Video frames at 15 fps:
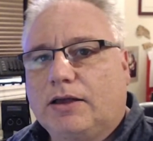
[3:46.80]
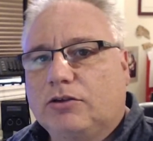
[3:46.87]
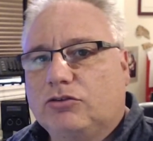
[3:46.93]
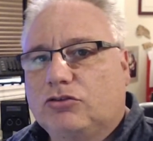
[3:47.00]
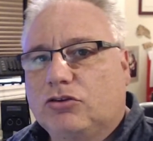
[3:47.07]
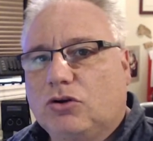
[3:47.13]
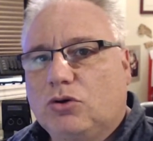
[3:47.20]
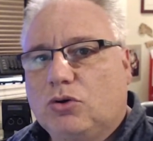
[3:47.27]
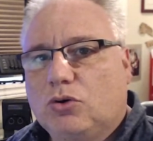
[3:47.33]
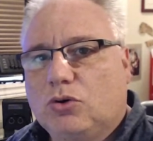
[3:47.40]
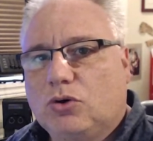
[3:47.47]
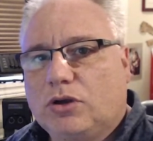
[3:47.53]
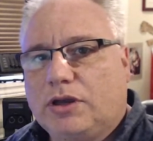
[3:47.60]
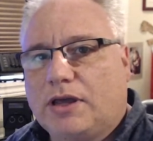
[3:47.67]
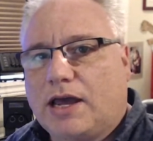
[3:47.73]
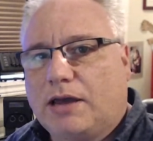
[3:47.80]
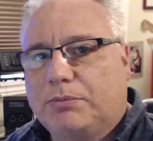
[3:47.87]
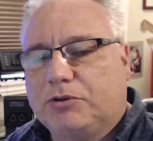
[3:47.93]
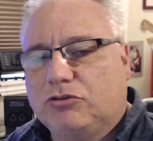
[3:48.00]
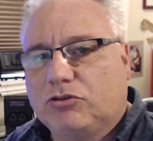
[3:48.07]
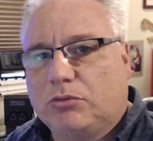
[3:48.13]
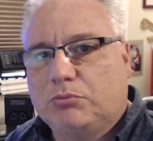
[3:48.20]
So it
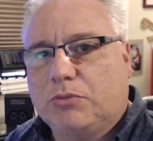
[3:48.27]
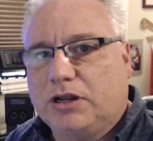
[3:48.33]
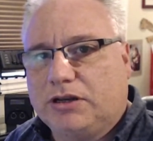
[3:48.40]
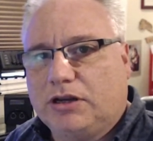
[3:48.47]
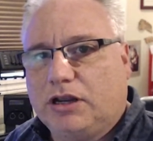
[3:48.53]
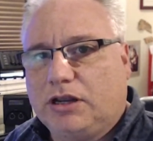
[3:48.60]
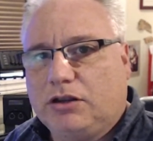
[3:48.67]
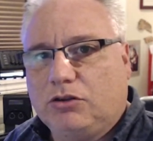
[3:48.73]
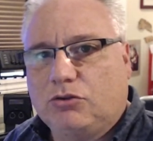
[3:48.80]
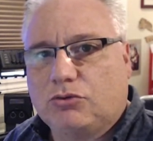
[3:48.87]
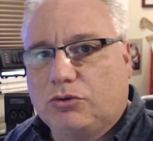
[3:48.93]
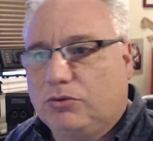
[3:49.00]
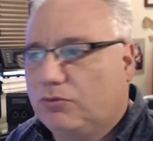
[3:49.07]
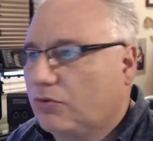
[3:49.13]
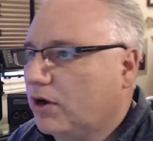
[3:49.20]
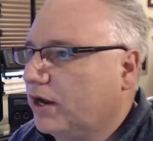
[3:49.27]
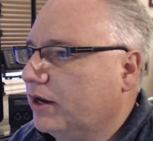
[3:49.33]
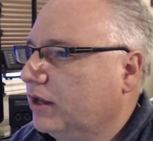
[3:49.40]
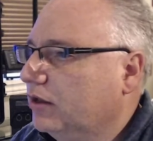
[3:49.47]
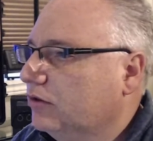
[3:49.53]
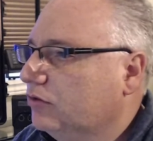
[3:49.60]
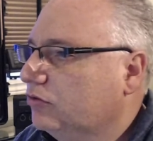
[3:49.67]
happens on Monday through
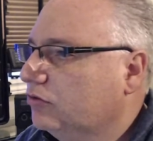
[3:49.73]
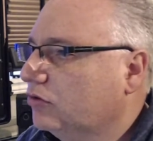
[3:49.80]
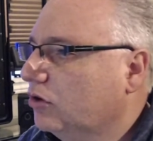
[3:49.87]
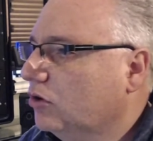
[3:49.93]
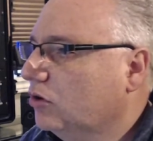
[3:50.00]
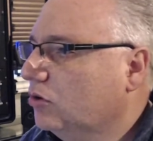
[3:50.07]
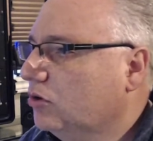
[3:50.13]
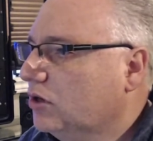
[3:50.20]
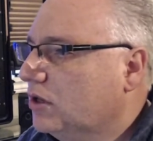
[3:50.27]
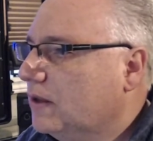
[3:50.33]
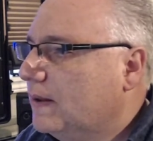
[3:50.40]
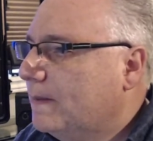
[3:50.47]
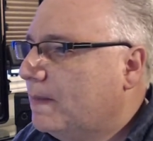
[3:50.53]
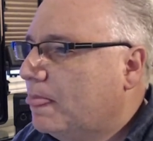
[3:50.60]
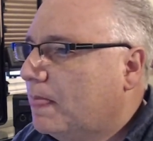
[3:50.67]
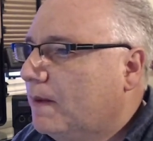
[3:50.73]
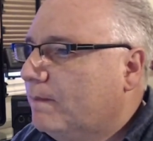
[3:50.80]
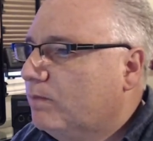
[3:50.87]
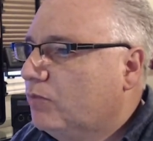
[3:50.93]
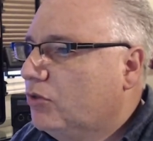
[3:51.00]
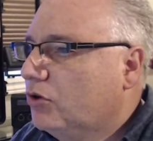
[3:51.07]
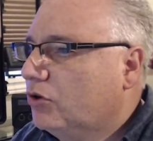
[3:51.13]
Friday. So
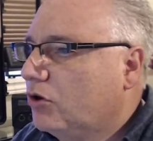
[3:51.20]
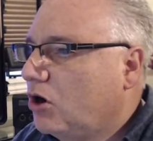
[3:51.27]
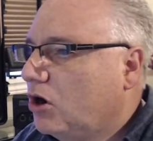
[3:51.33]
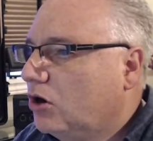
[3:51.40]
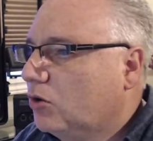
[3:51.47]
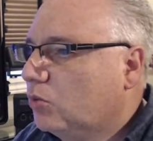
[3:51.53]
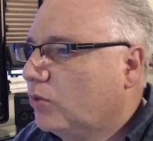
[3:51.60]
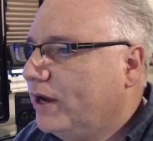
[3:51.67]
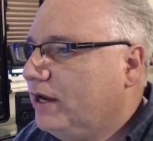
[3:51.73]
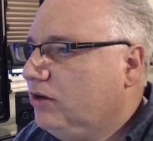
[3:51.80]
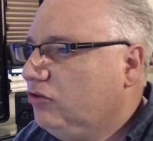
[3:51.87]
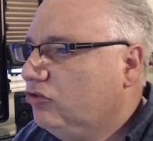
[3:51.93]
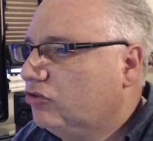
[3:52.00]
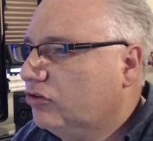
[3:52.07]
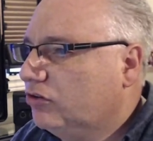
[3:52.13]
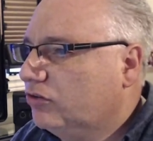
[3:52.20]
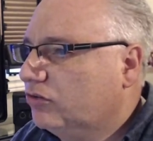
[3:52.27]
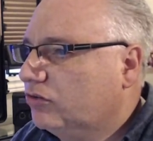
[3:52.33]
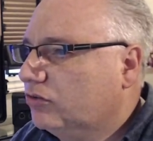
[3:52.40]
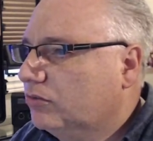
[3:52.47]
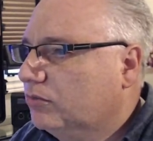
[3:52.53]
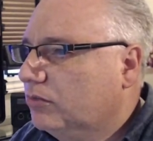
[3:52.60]
there are
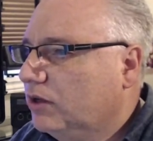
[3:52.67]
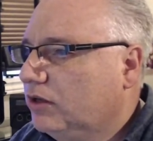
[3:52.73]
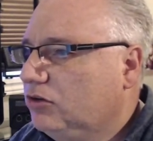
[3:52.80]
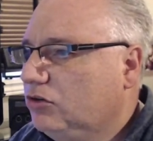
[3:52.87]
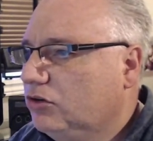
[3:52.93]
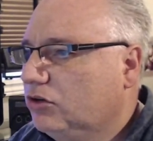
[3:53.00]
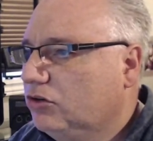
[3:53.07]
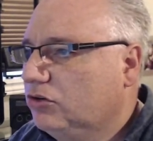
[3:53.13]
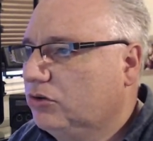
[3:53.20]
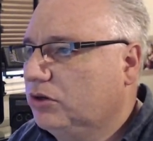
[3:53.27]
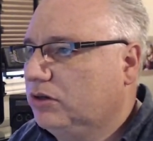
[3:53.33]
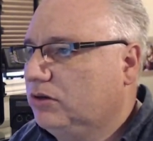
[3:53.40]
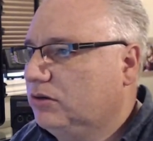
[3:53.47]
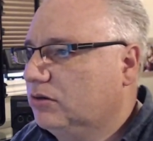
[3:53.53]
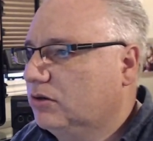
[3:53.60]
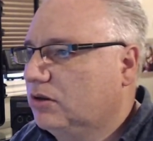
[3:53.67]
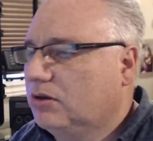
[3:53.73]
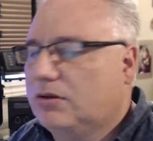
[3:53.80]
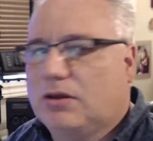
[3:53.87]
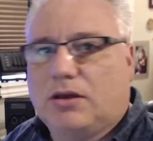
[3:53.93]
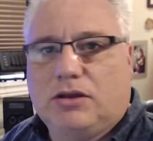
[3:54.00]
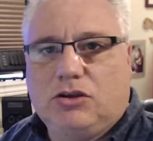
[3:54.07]
ranges, and you can do it.
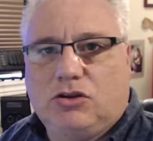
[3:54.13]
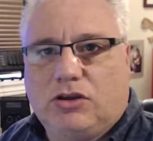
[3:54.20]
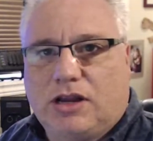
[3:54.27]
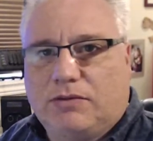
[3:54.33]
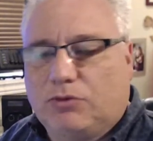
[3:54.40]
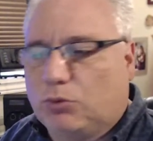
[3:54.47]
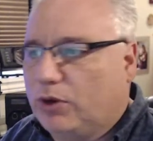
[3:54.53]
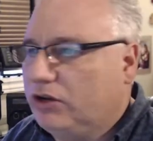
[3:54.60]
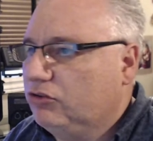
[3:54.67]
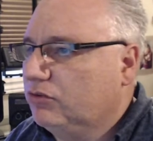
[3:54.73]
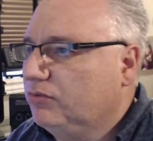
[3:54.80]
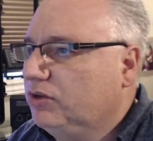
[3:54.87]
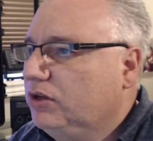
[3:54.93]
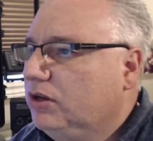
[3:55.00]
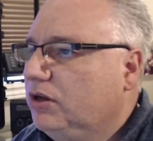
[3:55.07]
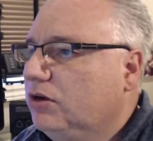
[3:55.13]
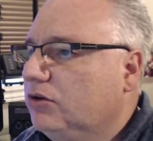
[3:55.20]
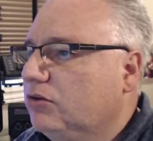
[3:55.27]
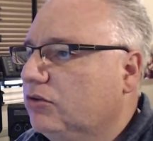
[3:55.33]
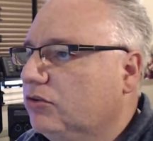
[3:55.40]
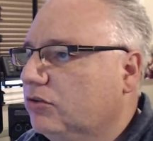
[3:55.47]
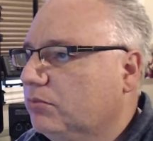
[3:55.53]
You can have a range of
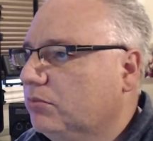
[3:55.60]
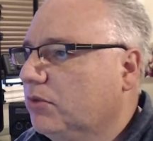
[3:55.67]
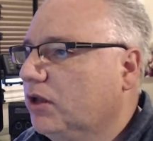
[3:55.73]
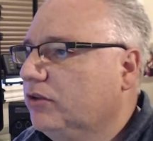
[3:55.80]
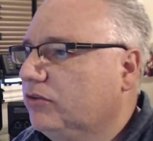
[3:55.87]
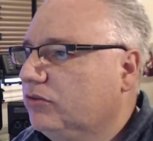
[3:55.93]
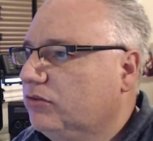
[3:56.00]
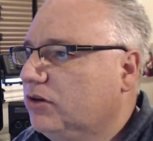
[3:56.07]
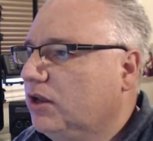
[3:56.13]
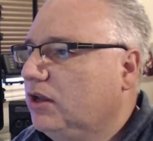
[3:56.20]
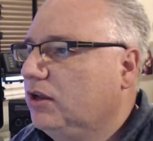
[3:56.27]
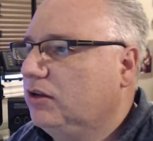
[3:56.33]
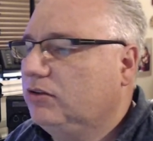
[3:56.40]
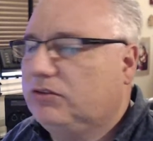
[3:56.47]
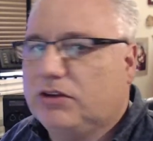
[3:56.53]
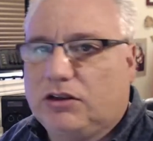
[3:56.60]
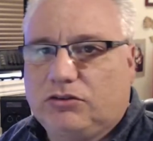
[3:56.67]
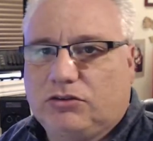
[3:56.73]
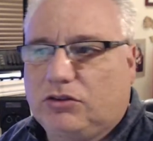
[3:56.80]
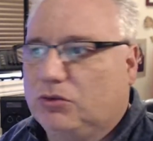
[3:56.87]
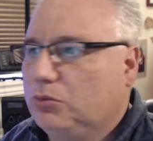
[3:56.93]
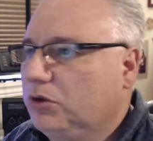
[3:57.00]
years, months, days,
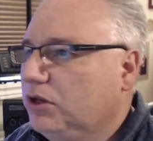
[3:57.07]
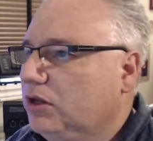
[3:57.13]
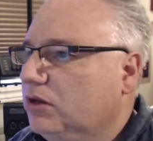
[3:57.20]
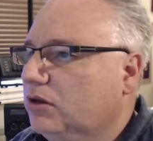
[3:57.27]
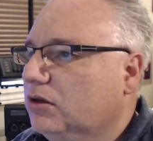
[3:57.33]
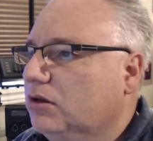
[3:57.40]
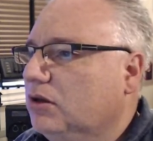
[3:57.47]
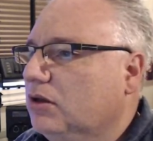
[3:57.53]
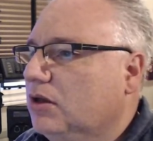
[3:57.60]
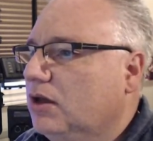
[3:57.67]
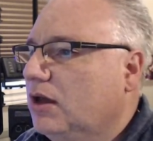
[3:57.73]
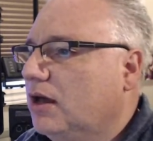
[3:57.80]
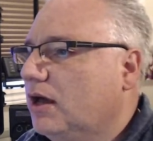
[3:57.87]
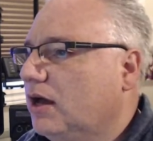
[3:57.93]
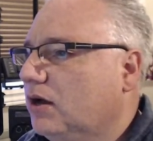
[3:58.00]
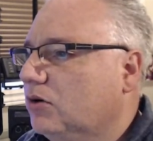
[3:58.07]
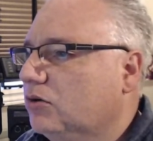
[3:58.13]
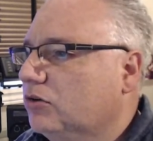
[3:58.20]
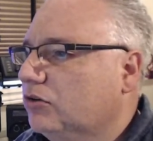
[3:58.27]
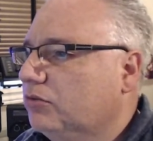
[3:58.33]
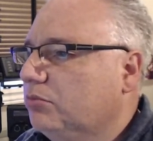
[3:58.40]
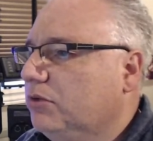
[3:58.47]
days of the week,
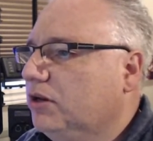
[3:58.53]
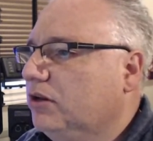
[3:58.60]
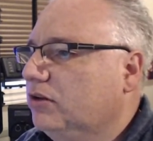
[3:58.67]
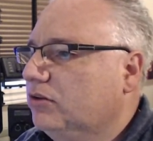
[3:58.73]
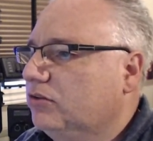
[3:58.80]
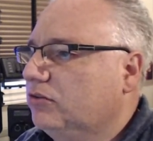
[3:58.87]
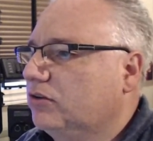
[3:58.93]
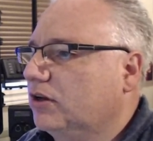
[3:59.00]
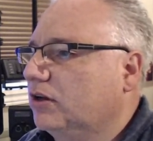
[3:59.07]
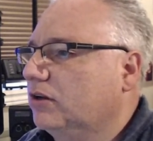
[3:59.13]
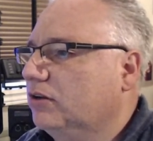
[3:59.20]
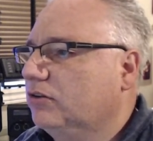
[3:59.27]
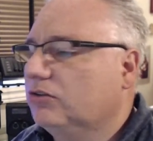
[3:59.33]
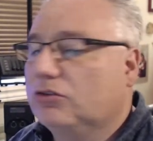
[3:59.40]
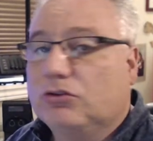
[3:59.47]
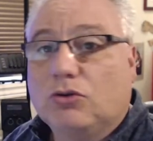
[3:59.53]
hours, minutes, seconds,